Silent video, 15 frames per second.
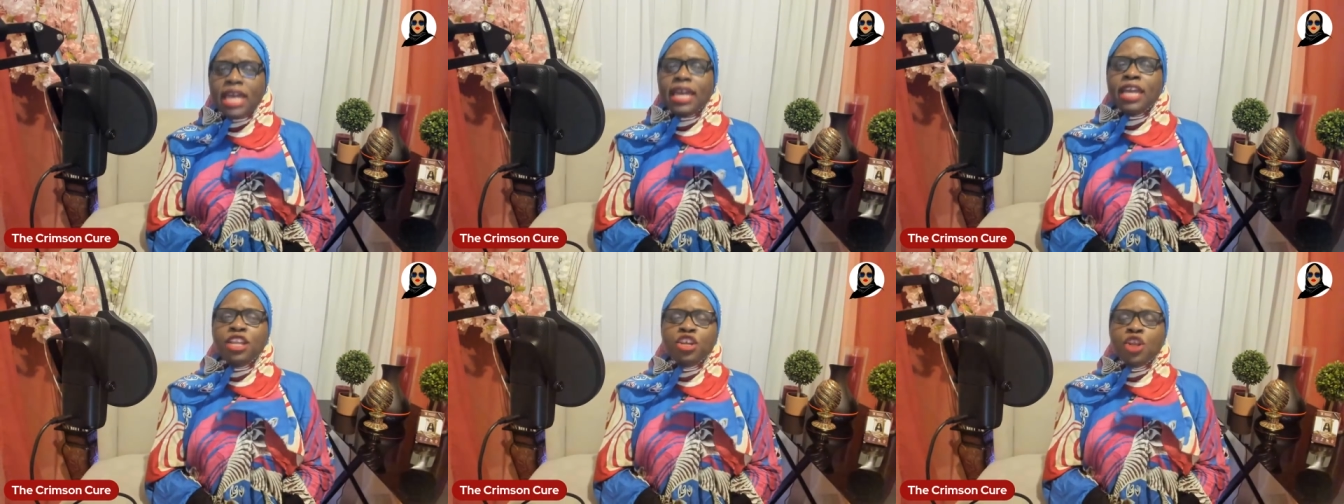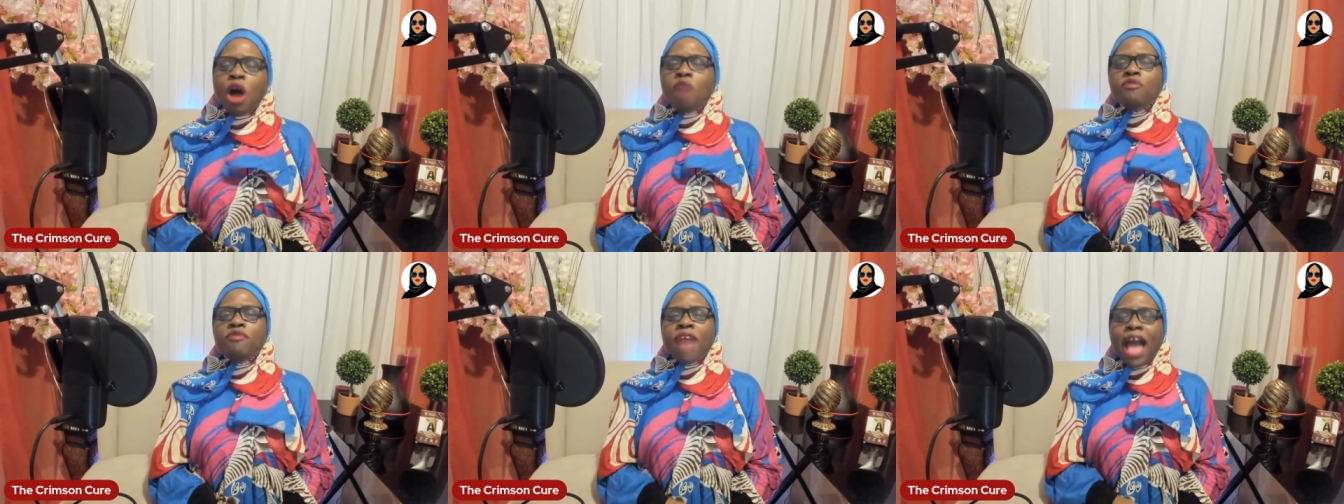and you
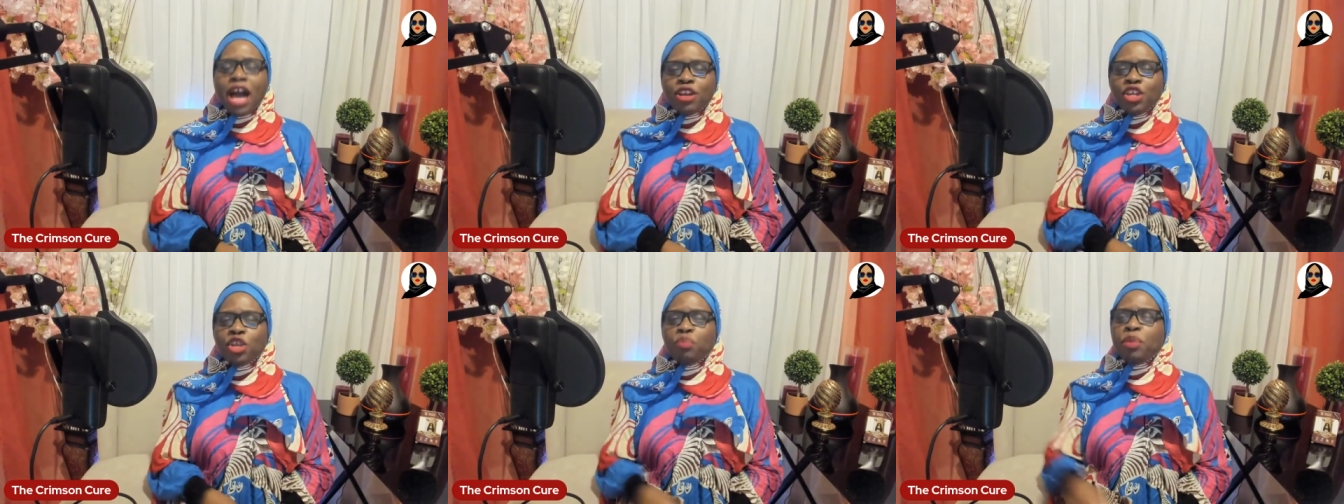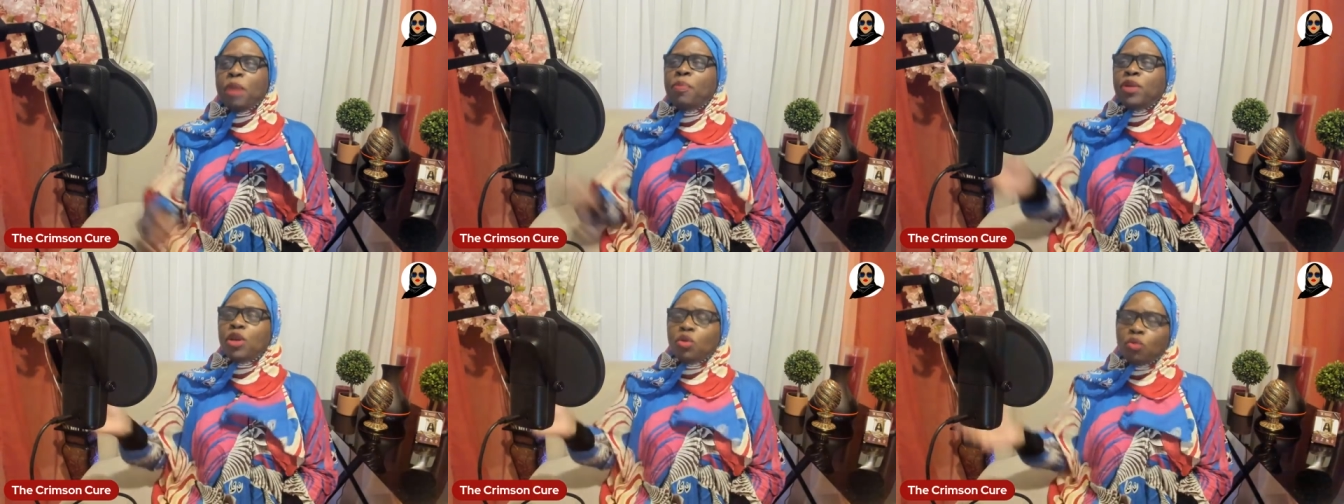don't value the
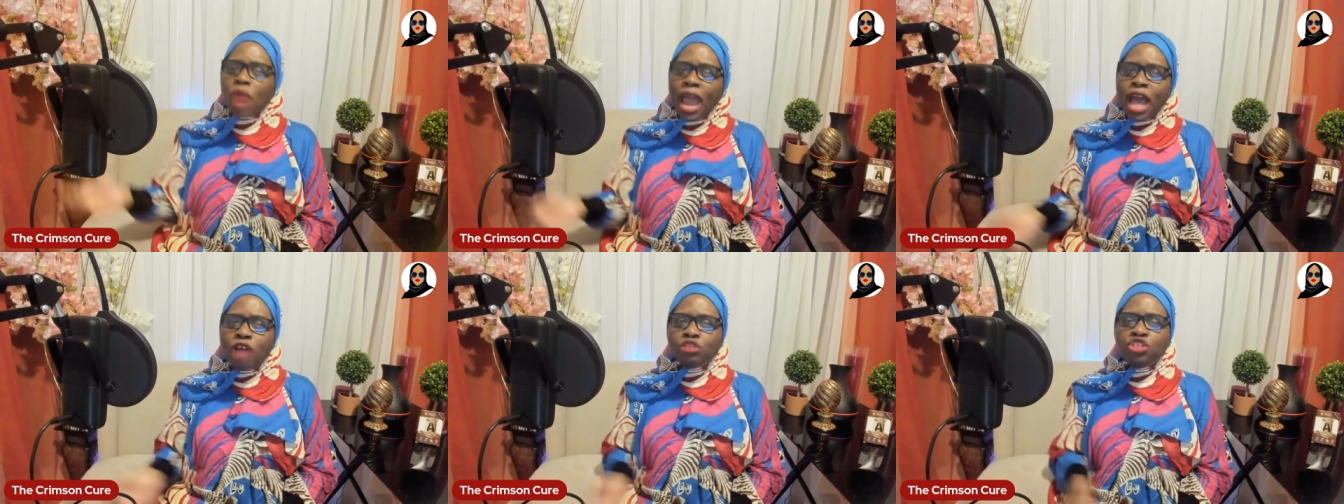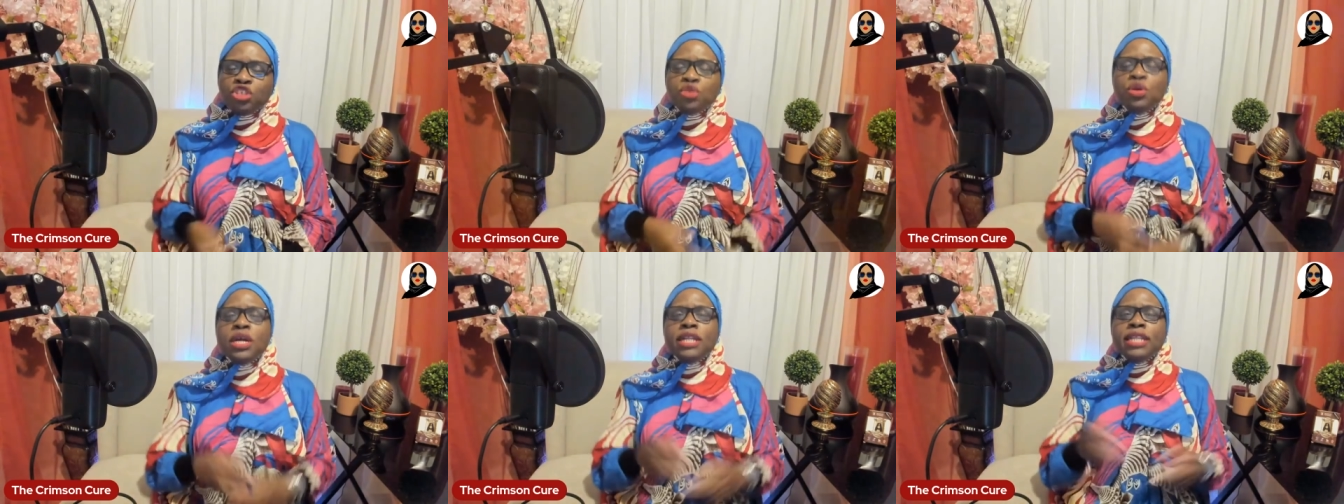people around
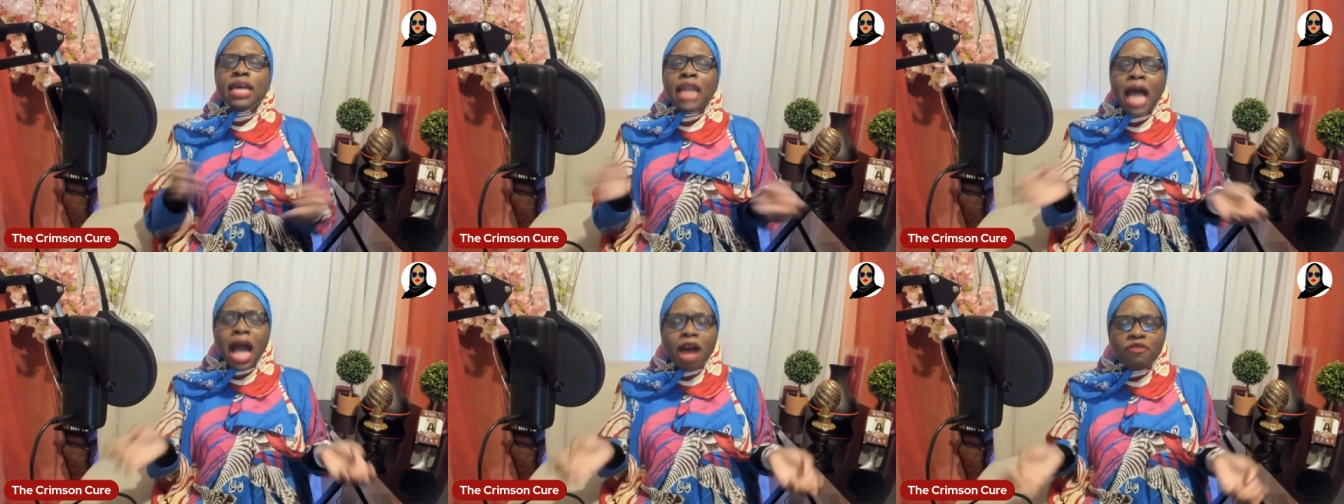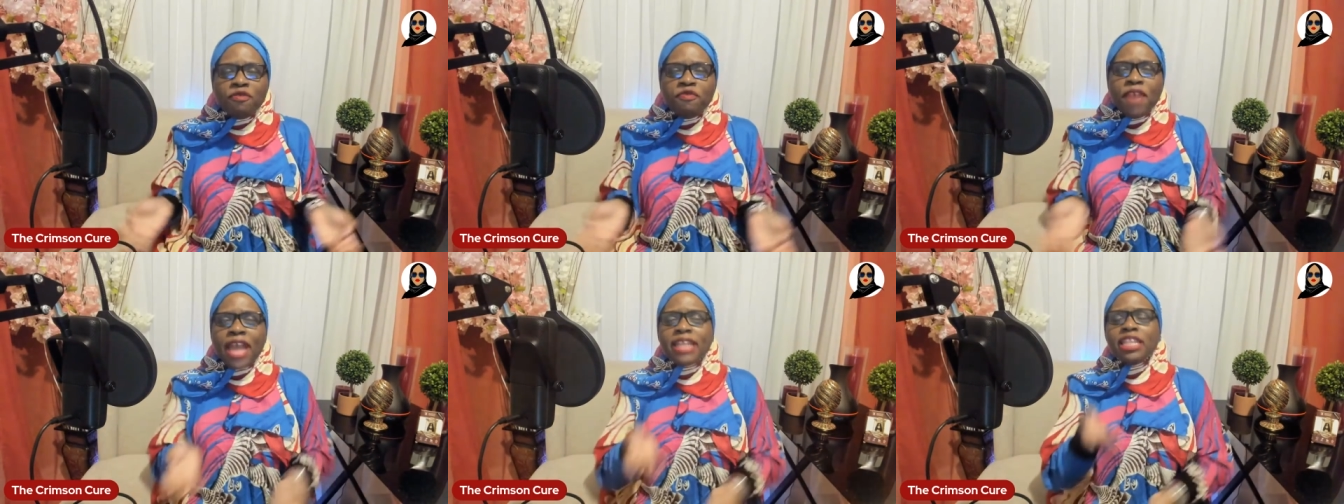you that are
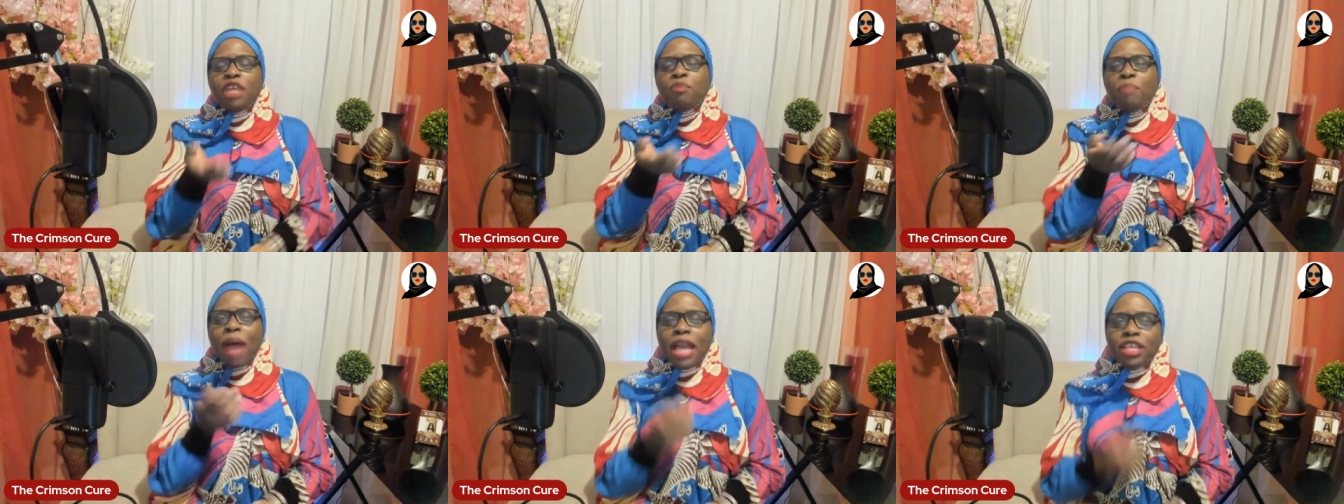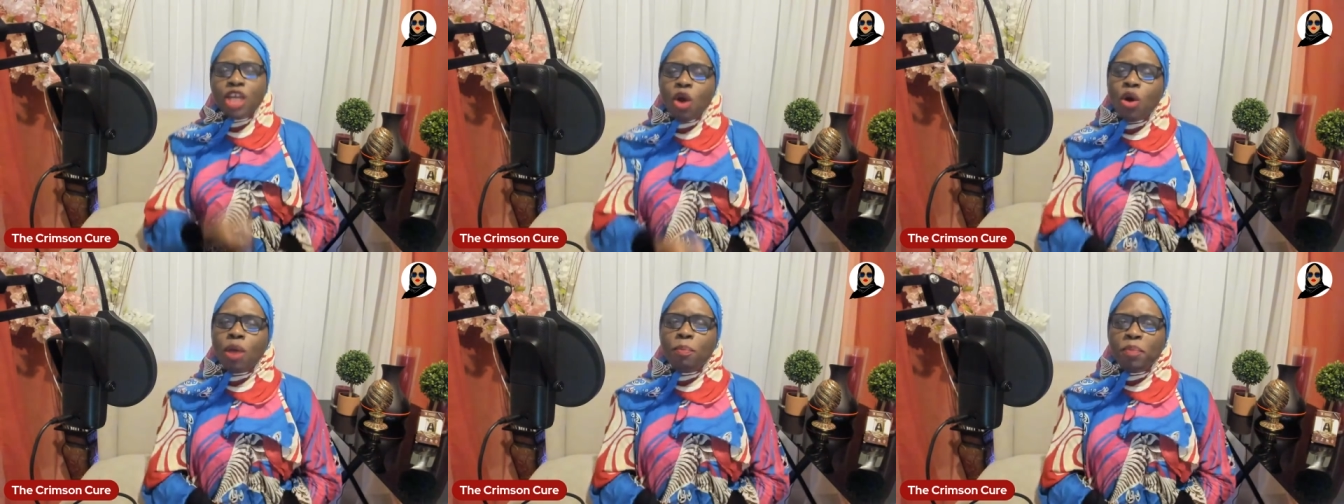affected by
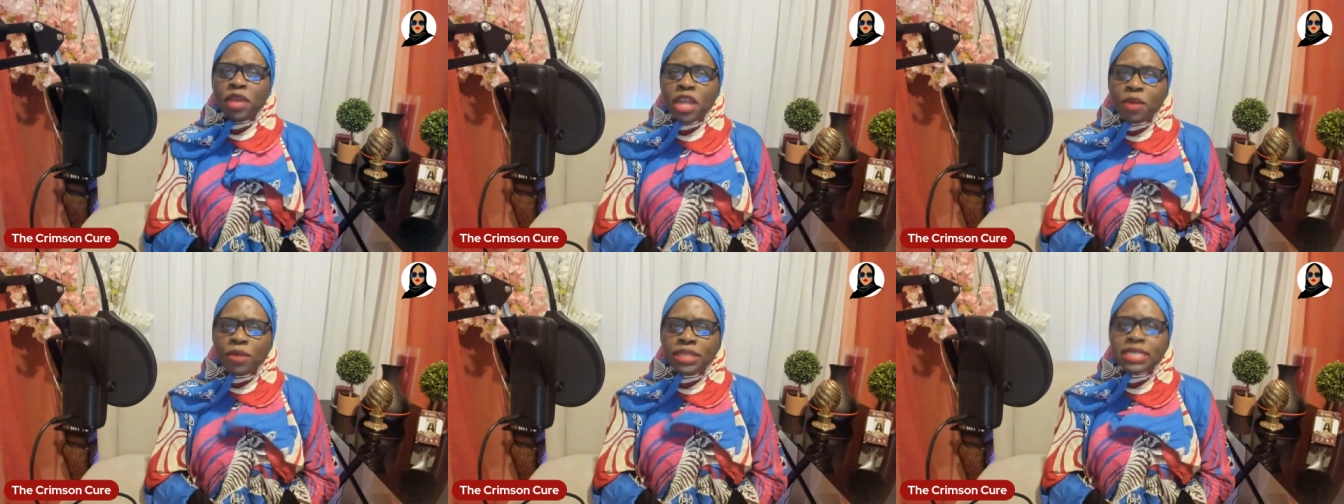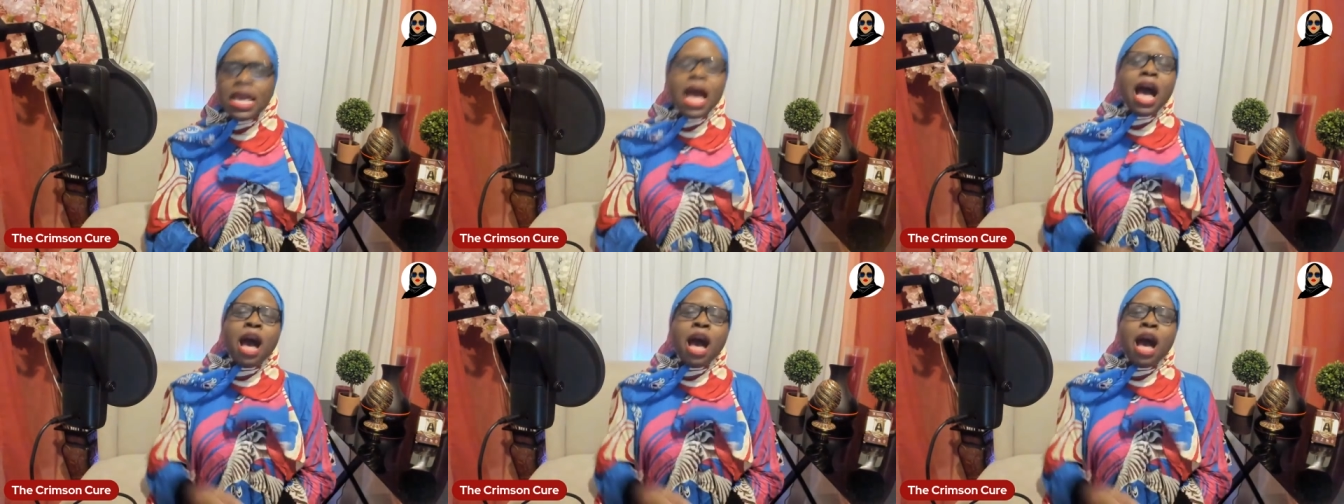your appearance,